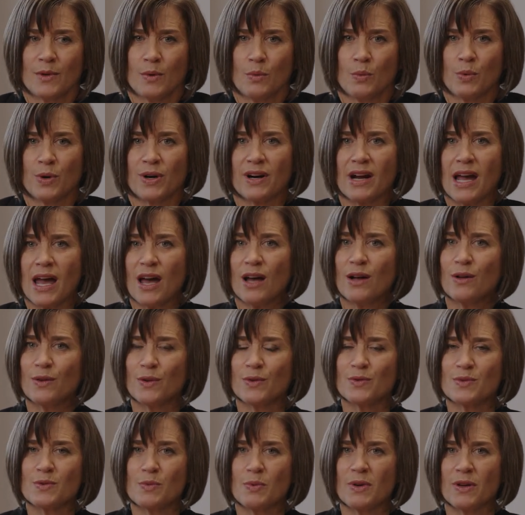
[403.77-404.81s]
We're
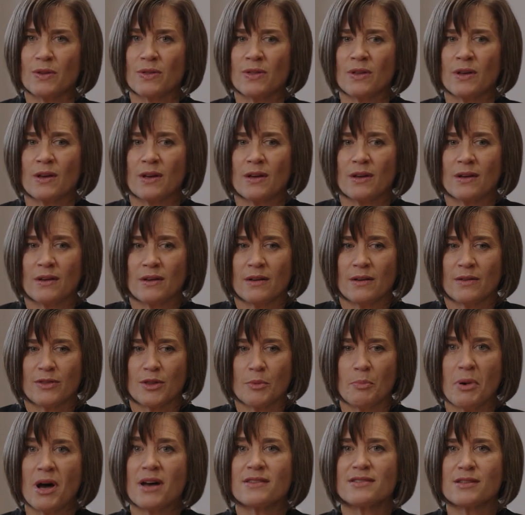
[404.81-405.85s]
held with the
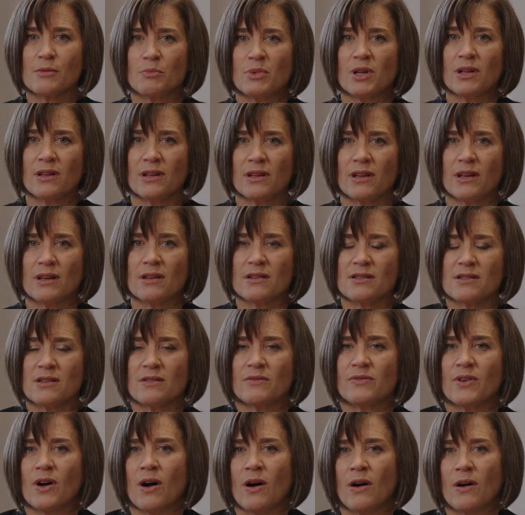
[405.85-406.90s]
possibilities
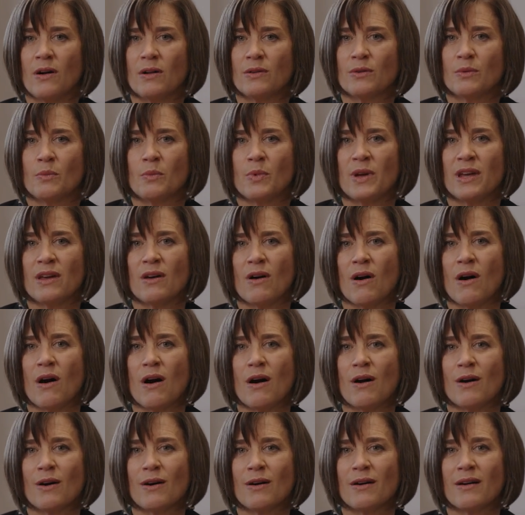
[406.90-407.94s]
of all we
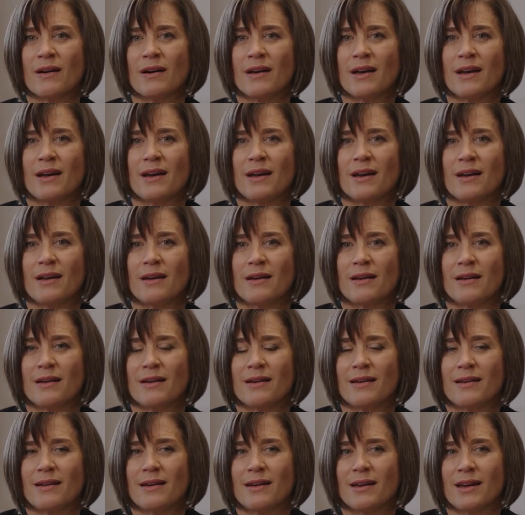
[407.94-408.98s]
are
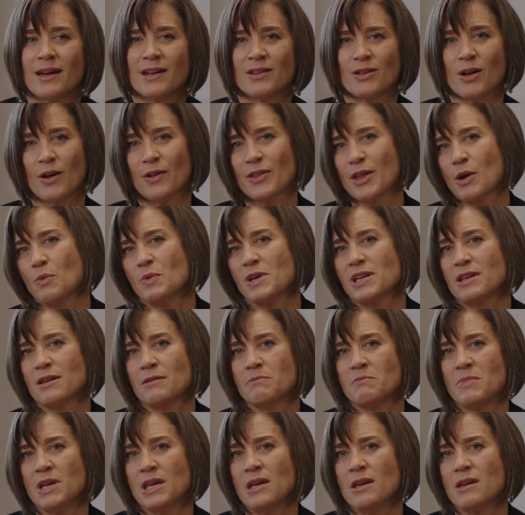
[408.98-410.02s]
and all that we
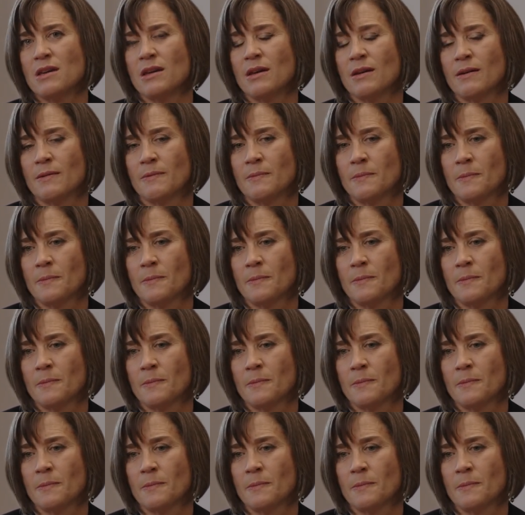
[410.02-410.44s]
can be.